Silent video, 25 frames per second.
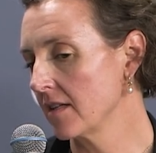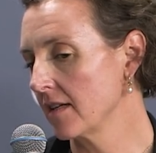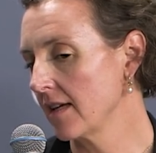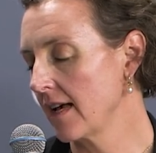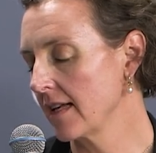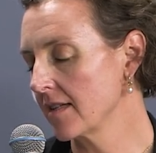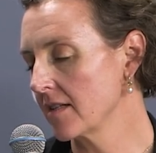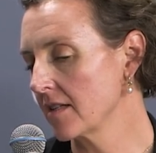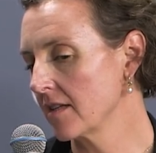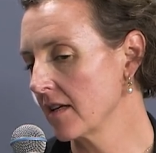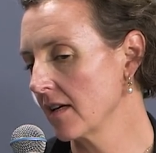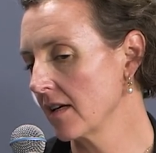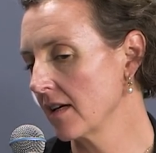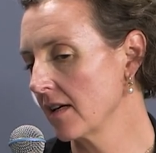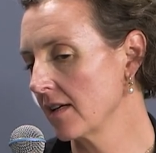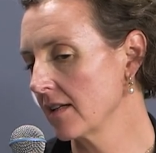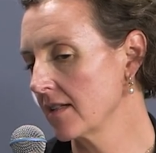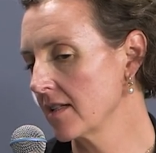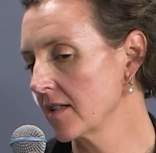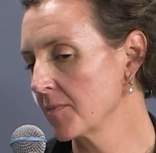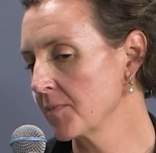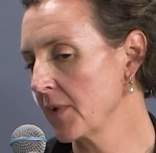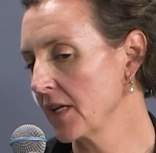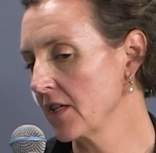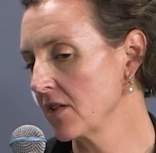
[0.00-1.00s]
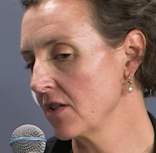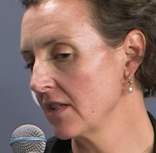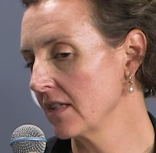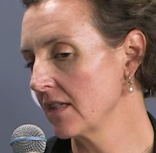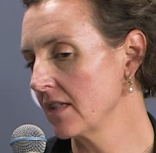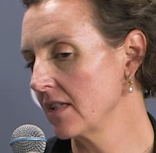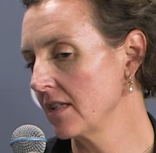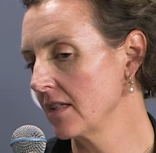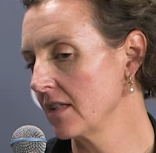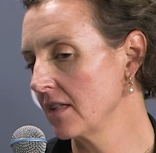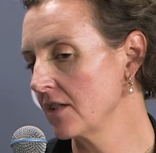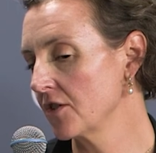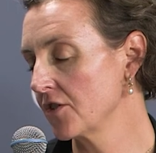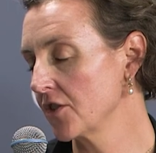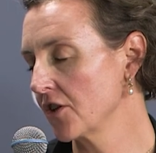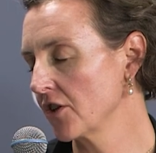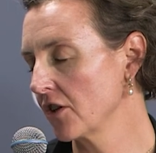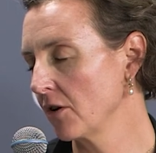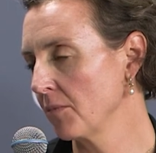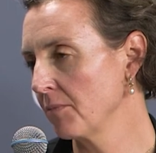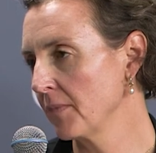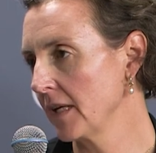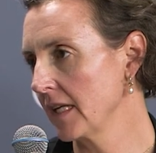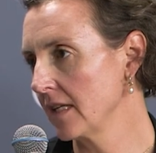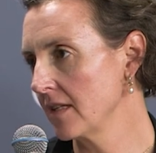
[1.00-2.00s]
as a specialty in
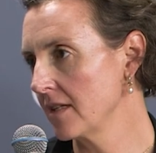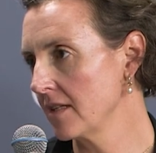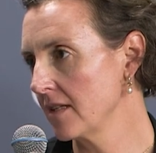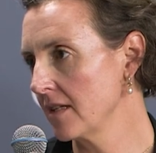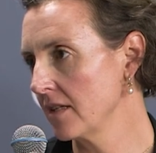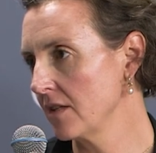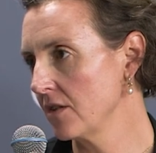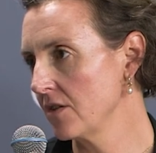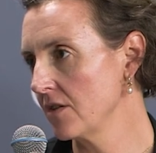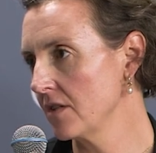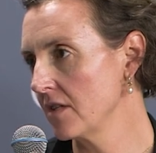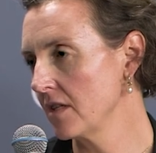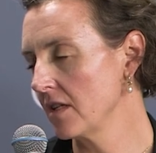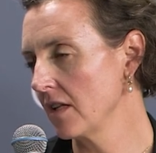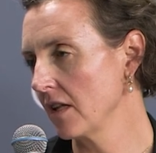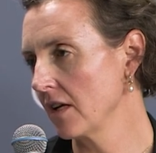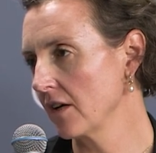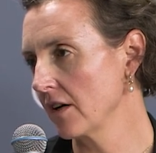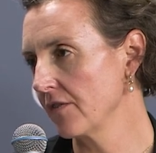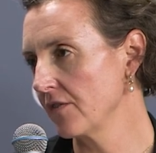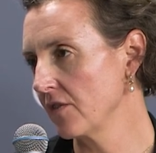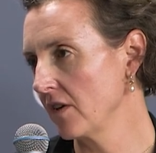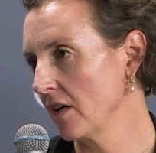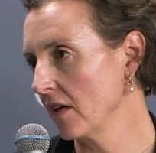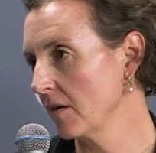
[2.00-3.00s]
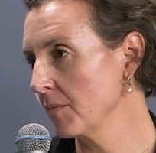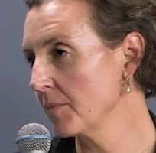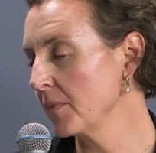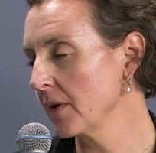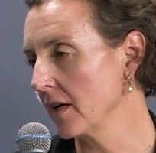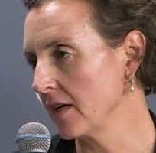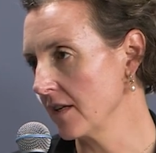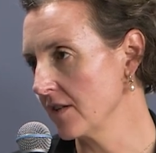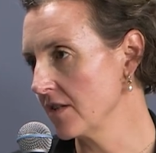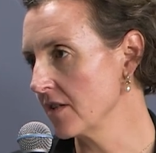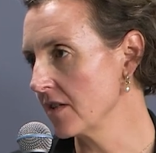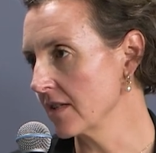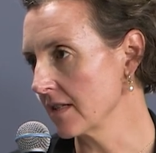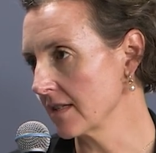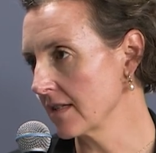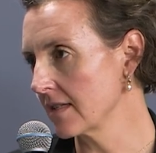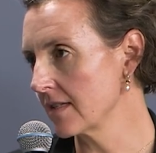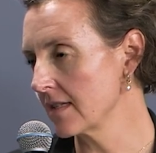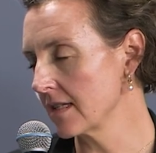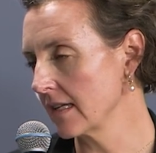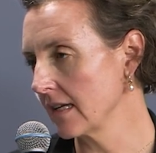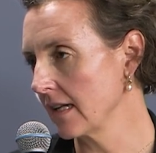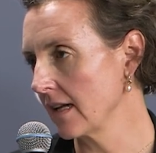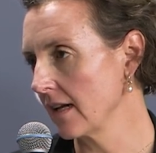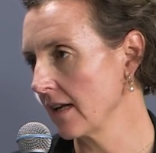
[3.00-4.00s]
internal medicine, you see a lot of young patients
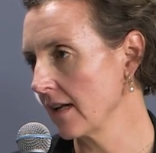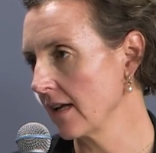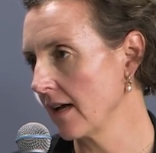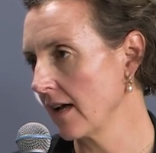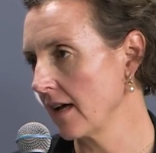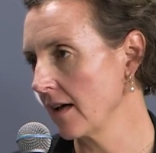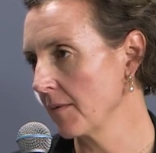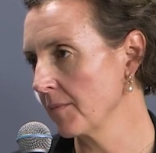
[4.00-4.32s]
still